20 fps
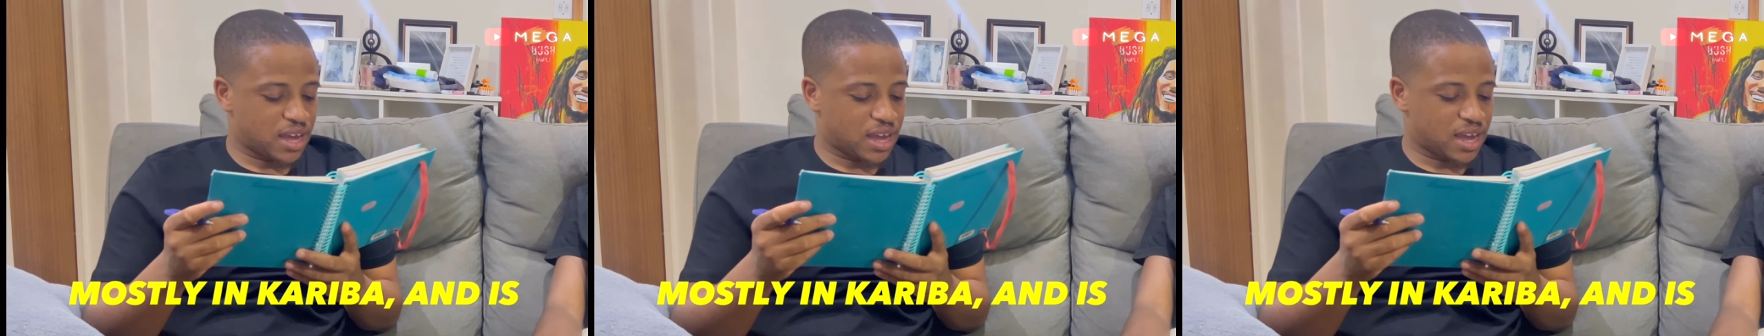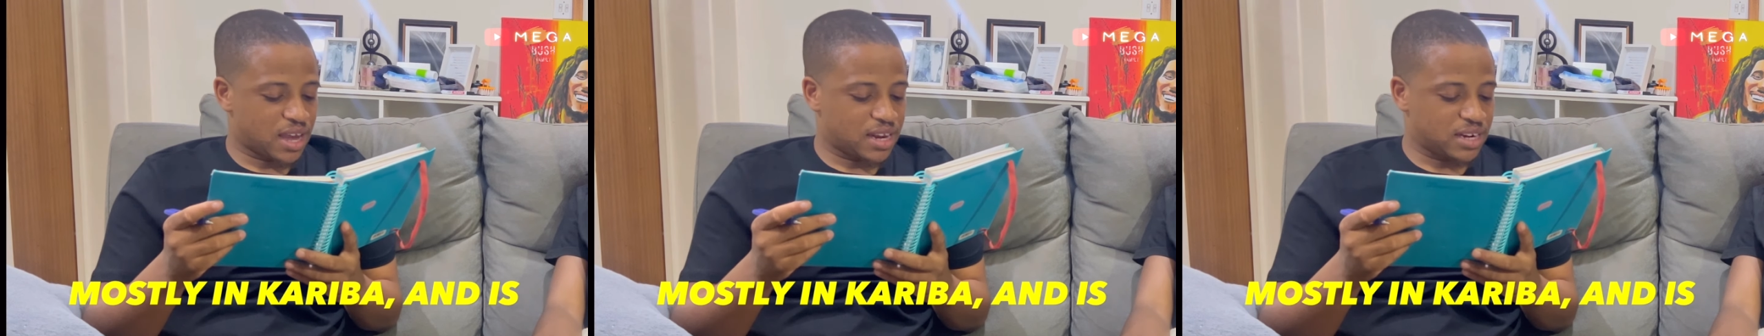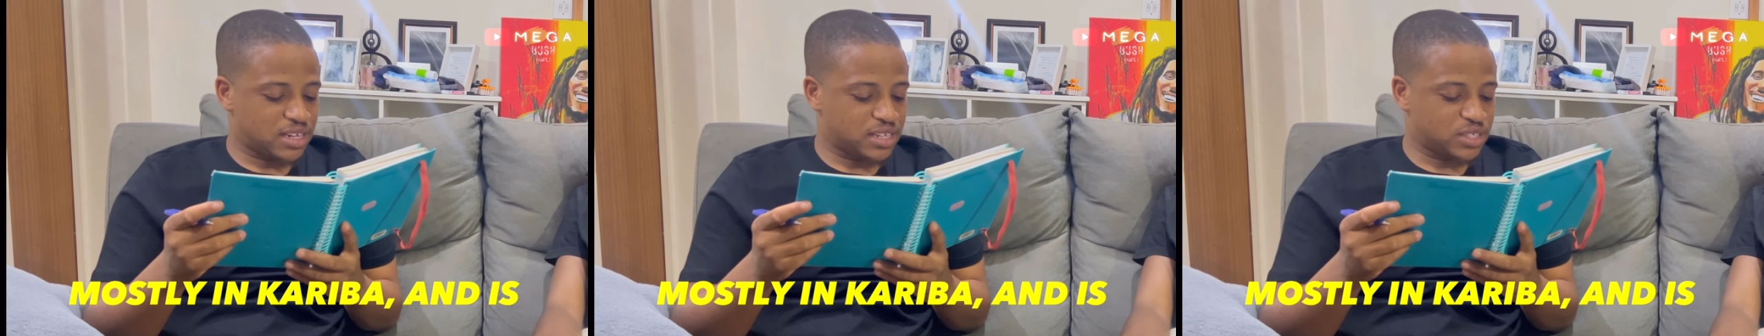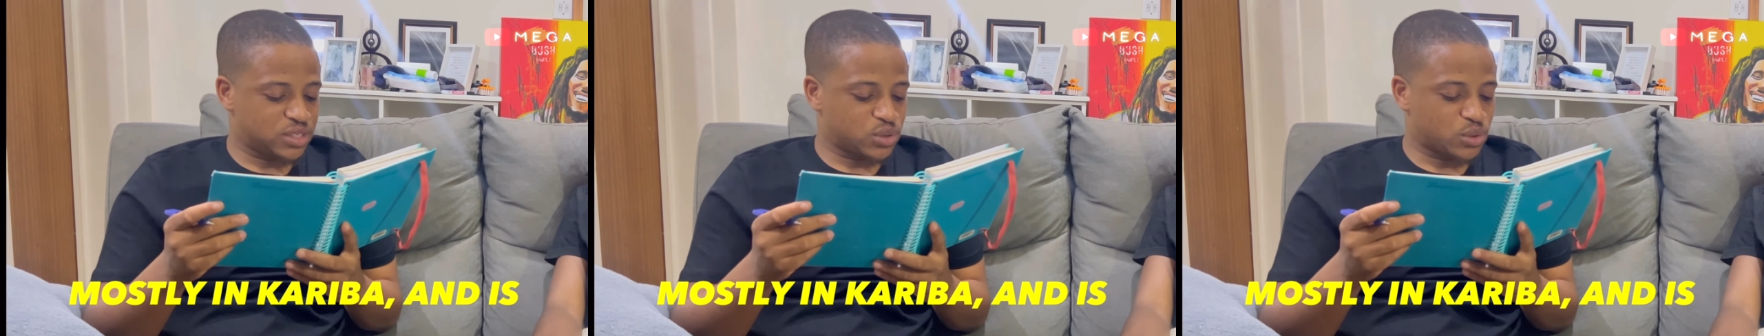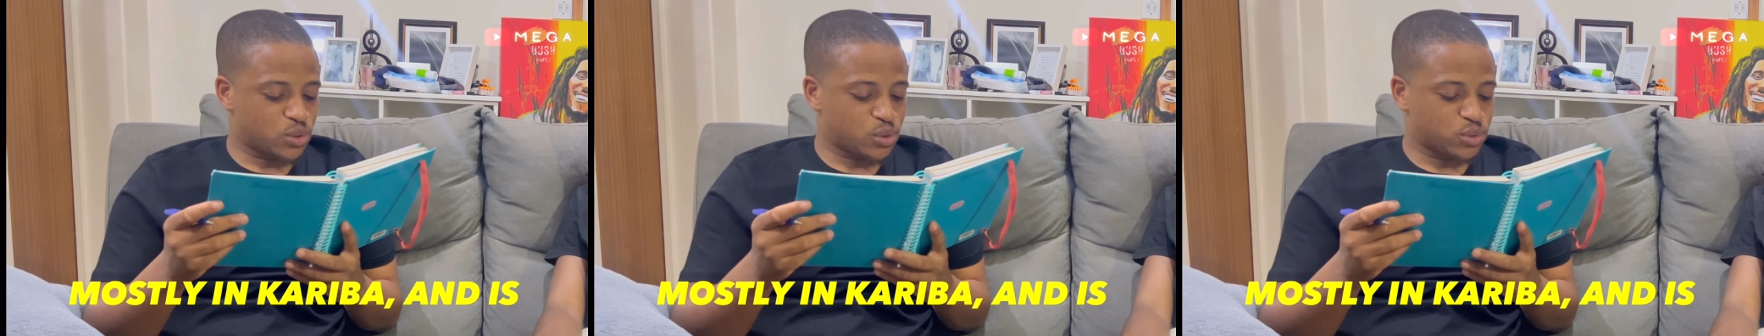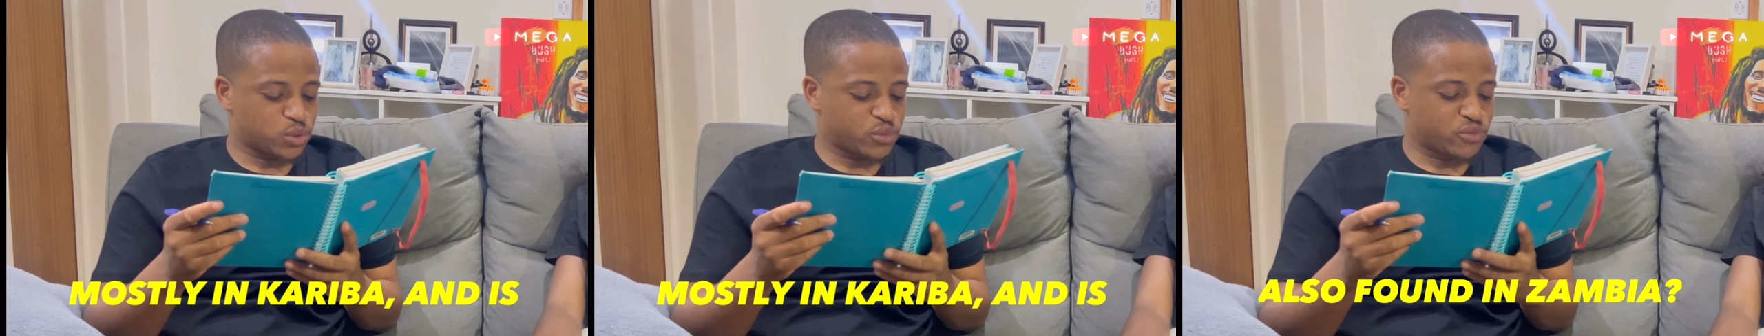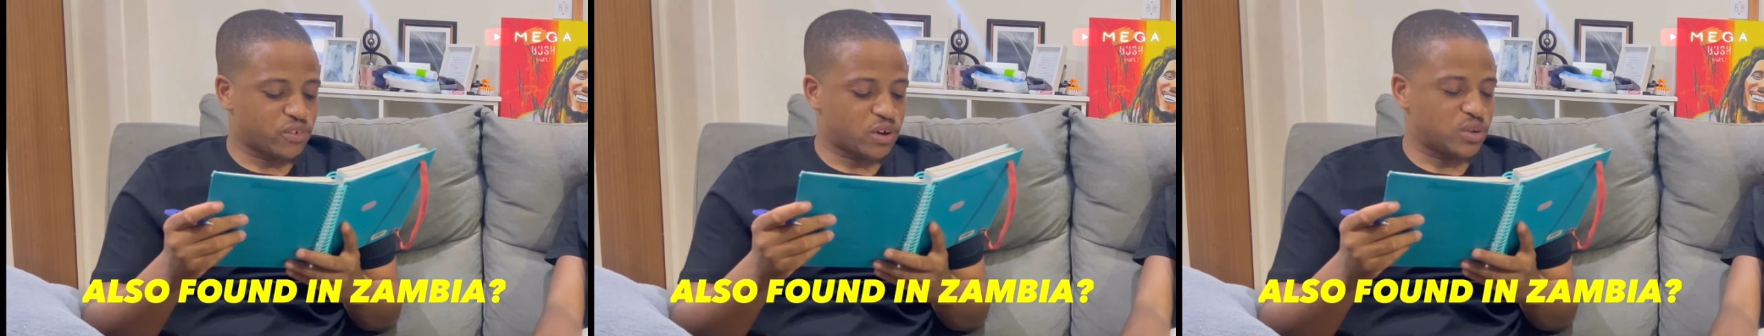and is
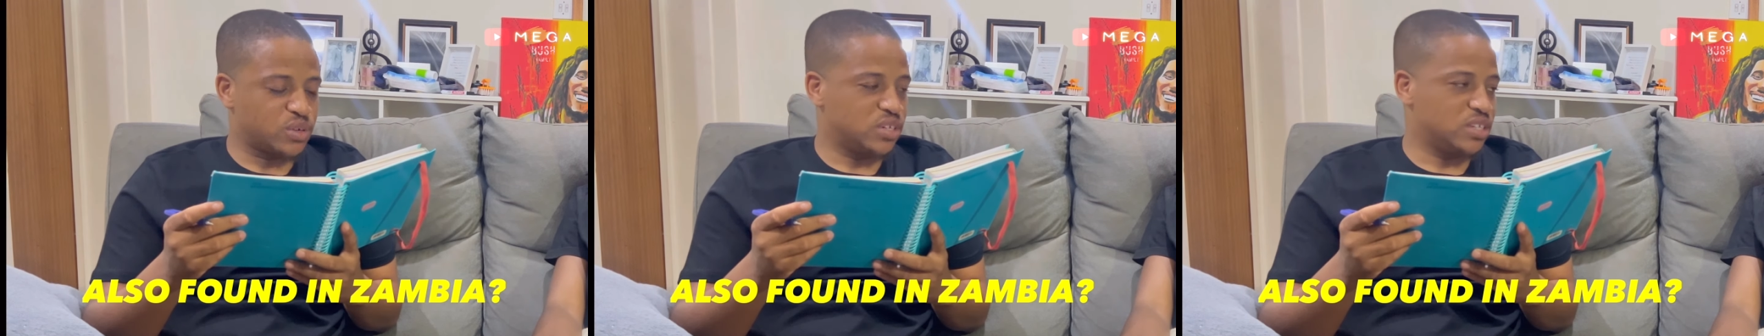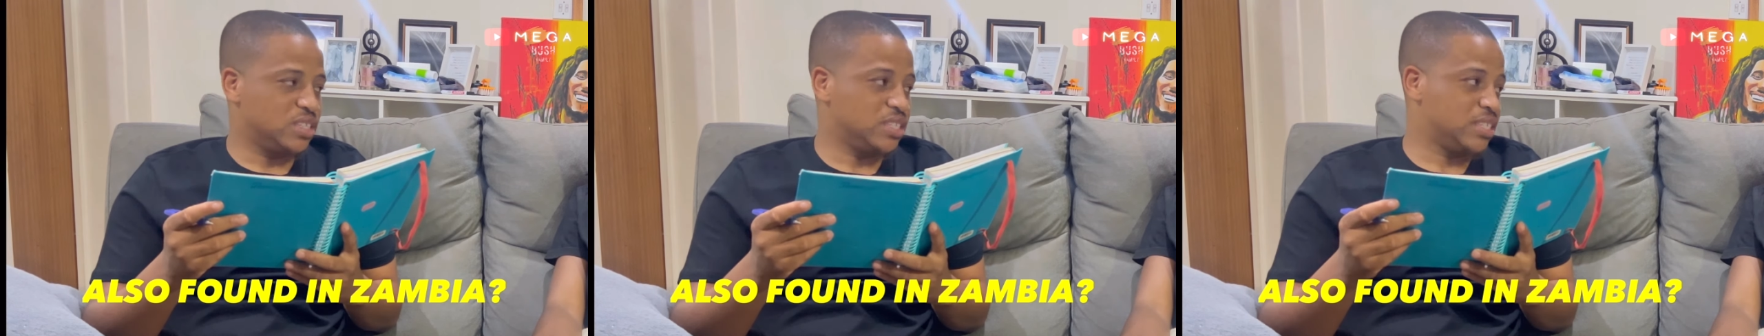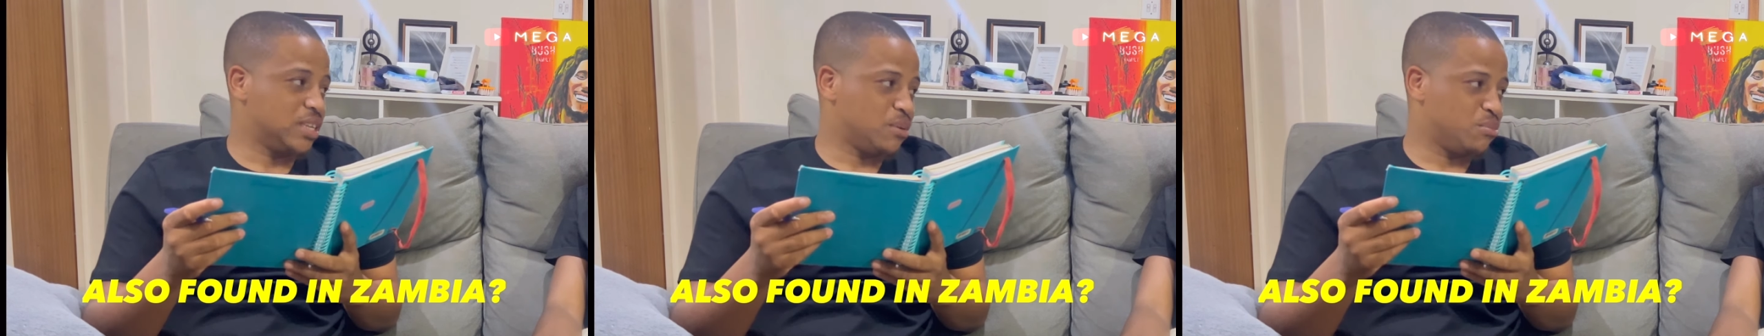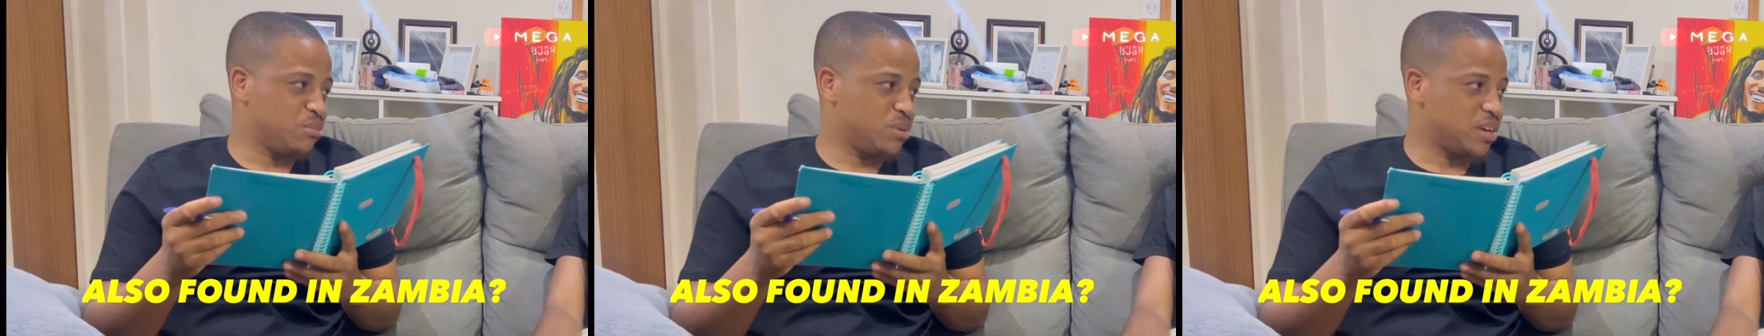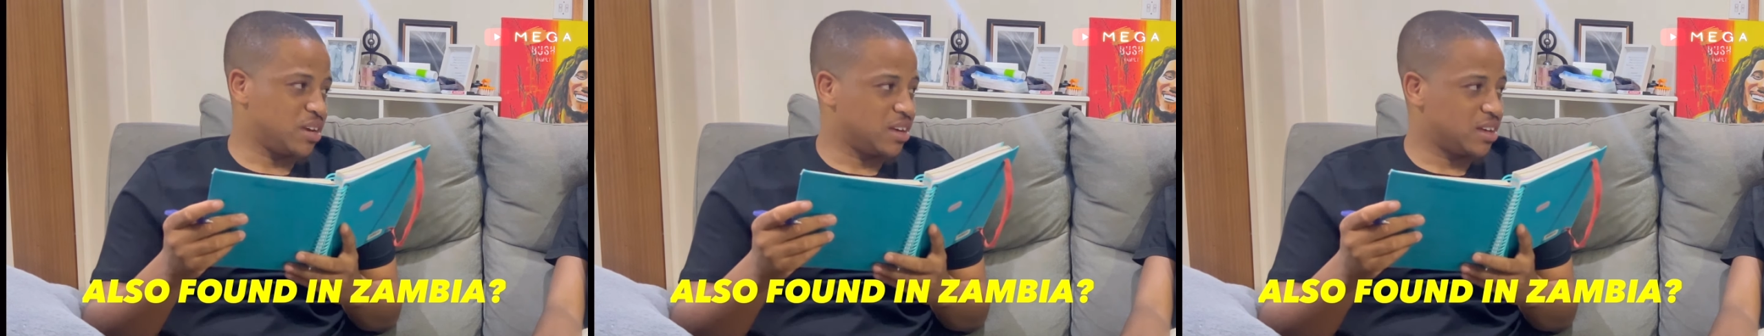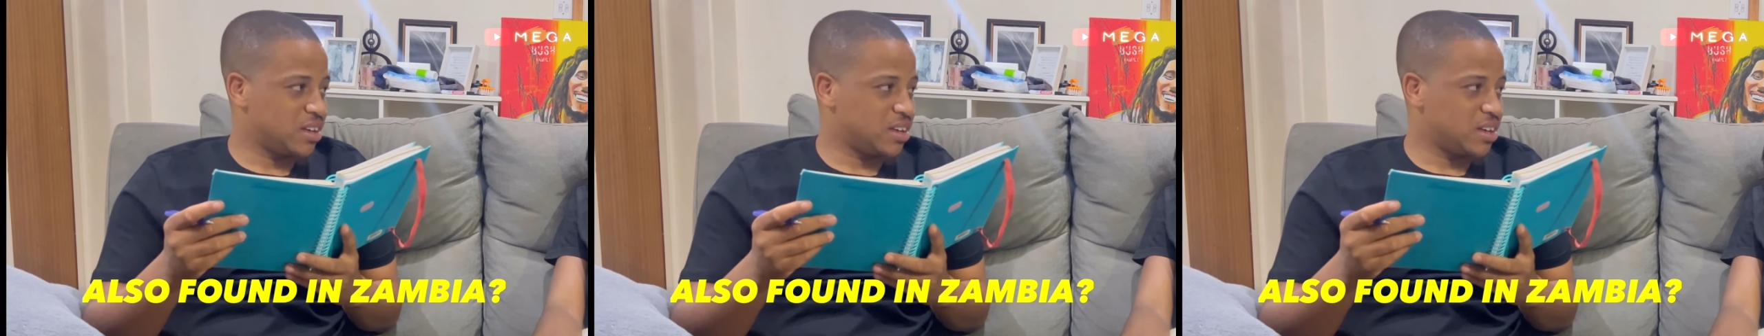also found in Zambia?